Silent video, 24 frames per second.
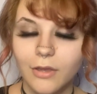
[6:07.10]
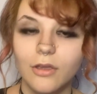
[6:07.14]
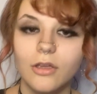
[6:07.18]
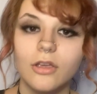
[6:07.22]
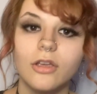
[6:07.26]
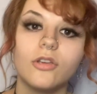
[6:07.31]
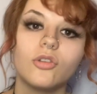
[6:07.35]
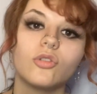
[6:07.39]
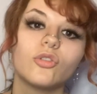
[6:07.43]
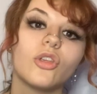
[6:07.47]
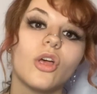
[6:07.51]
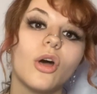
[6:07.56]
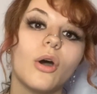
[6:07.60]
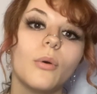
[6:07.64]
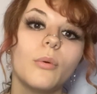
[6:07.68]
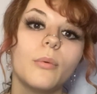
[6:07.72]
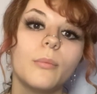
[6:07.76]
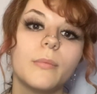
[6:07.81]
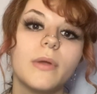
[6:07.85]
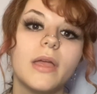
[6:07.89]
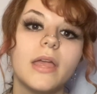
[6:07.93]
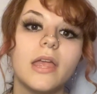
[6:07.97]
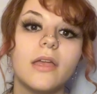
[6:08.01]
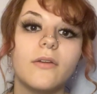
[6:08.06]
So
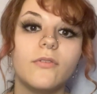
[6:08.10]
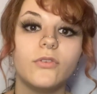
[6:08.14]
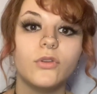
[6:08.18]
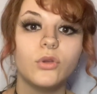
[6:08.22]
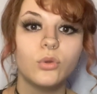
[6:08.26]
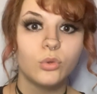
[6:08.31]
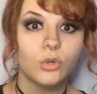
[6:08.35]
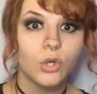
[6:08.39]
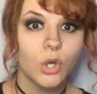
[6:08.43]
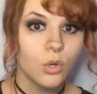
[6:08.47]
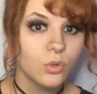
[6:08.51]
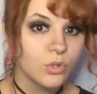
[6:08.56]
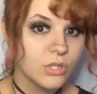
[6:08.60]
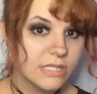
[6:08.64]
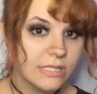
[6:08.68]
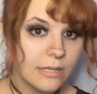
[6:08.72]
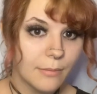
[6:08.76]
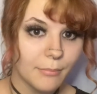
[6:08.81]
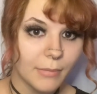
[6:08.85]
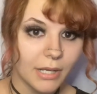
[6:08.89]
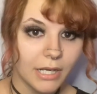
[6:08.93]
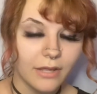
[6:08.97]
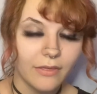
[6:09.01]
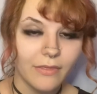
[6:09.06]
if you know
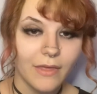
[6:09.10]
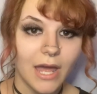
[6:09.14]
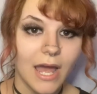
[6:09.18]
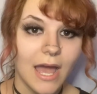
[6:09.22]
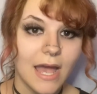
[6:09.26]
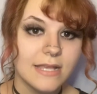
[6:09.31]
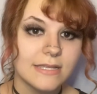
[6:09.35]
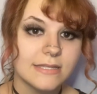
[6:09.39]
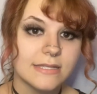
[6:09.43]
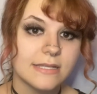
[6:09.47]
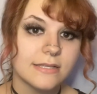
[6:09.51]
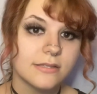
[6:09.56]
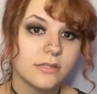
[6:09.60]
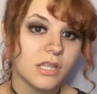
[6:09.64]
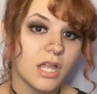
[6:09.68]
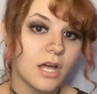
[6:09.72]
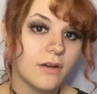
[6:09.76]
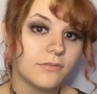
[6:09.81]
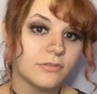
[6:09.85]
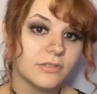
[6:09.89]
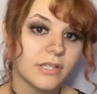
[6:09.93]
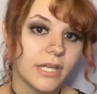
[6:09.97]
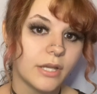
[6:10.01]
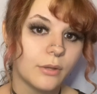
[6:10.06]
somebody that has this
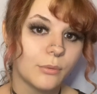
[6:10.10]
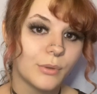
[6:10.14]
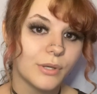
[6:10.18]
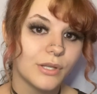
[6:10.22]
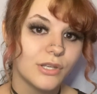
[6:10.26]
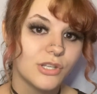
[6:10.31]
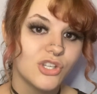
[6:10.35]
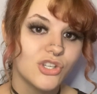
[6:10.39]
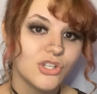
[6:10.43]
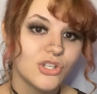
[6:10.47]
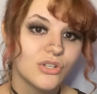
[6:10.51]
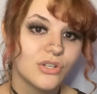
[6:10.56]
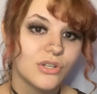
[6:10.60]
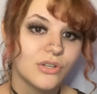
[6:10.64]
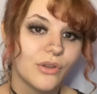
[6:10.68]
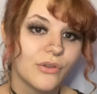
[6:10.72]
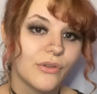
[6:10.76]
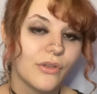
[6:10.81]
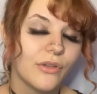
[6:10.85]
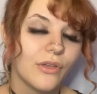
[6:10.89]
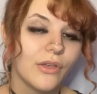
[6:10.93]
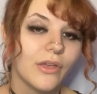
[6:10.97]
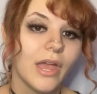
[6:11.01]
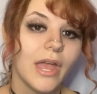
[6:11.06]
love language
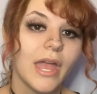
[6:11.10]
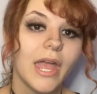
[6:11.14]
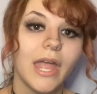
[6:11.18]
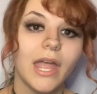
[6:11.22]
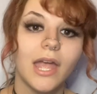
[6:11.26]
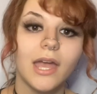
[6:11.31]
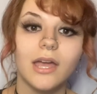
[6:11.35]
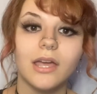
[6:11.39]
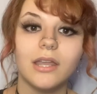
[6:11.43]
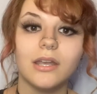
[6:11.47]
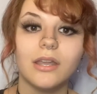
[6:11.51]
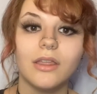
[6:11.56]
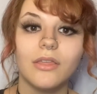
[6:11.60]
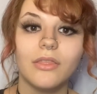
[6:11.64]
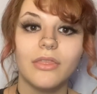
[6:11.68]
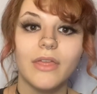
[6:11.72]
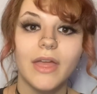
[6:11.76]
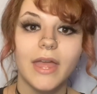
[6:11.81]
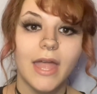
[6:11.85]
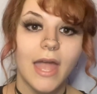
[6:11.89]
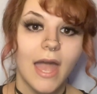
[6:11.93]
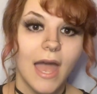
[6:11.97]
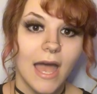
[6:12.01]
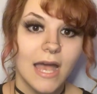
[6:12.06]
and
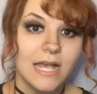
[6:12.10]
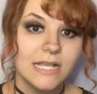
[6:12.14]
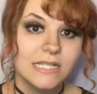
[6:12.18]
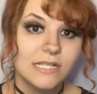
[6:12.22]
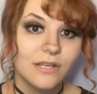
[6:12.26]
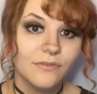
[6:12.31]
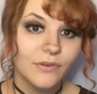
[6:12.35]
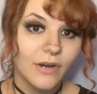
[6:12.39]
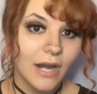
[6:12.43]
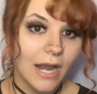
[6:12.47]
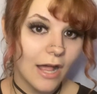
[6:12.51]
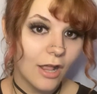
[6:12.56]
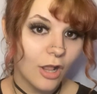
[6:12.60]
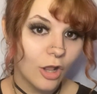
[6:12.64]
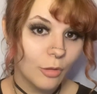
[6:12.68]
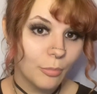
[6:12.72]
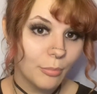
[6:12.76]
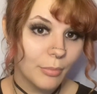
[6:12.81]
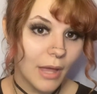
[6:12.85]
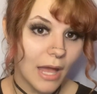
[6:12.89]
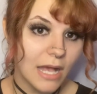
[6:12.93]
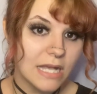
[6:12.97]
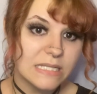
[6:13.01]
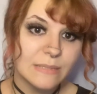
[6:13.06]
they ask for help
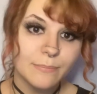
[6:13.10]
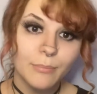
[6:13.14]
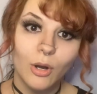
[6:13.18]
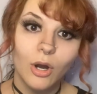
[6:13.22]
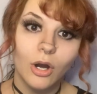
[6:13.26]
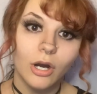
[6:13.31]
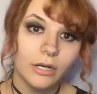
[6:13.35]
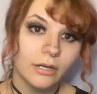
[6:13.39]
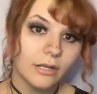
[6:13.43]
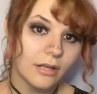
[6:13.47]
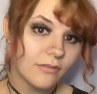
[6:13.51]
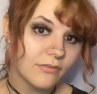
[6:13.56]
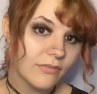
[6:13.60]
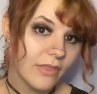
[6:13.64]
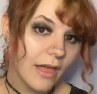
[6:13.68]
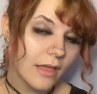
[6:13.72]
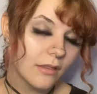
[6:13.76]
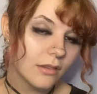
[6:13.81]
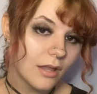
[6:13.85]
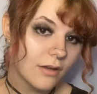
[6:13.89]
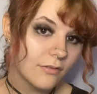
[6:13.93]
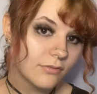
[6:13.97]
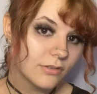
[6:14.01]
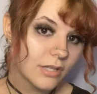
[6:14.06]
as part of that
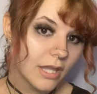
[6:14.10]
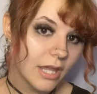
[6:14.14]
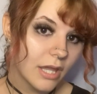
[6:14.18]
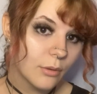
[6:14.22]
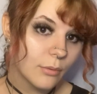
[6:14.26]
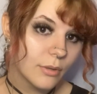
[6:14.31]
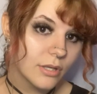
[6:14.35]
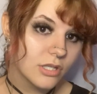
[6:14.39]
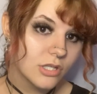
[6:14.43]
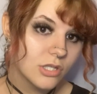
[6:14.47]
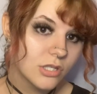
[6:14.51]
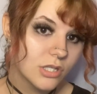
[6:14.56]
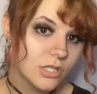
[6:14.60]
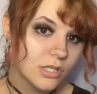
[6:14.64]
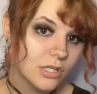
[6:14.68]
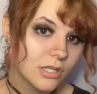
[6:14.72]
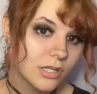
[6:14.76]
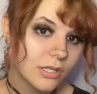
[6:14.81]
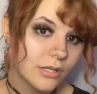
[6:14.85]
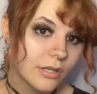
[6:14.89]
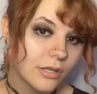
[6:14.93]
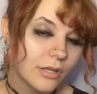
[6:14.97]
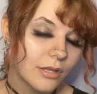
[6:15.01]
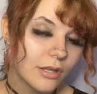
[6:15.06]
love language,
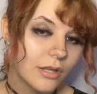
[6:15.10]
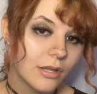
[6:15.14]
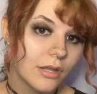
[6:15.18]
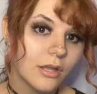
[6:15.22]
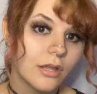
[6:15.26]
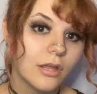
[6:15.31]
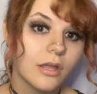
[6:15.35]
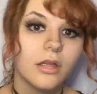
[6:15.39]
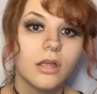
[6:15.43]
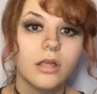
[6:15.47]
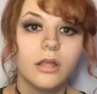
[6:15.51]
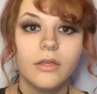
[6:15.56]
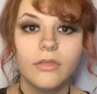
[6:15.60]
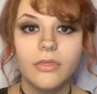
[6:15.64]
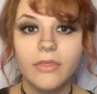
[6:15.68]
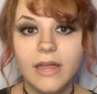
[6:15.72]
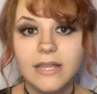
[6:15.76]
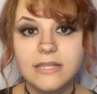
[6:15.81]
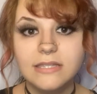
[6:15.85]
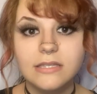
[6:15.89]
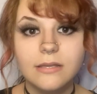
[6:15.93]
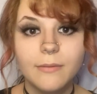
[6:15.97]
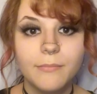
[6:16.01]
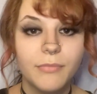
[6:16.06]

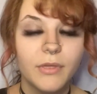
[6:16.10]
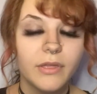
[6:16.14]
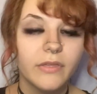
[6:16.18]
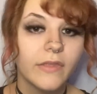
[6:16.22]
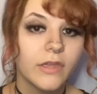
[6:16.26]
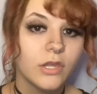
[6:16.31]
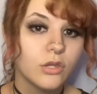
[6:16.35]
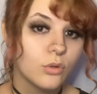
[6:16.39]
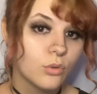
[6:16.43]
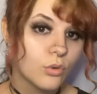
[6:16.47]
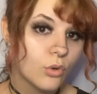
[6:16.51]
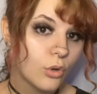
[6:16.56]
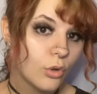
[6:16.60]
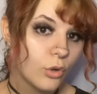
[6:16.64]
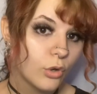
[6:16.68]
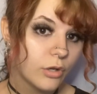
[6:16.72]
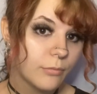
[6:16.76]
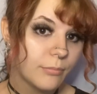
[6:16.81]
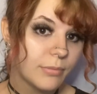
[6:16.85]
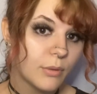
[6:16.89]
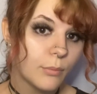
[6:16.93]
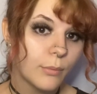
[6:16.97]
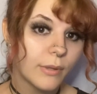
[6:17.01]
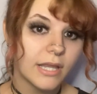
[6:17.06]
that's something that you could
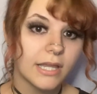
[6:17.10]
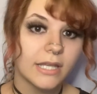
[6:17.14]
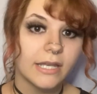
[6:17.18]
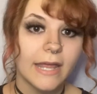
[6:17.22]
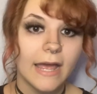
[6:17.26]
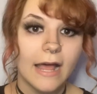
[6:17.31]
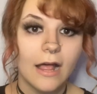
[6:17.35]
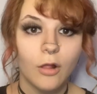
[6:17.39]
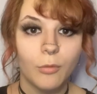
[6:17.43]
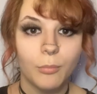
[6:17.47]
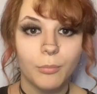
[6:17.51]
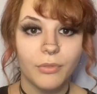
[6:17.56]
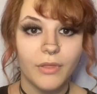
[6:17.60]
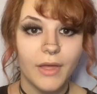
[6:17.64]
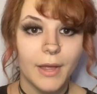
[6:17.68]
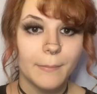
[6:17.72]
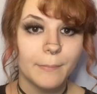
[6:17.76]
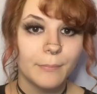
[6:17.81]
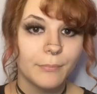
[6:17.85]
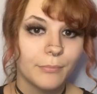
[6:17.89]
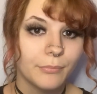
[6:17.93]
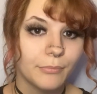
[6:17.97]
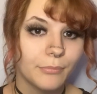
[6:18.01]
be willing to help them.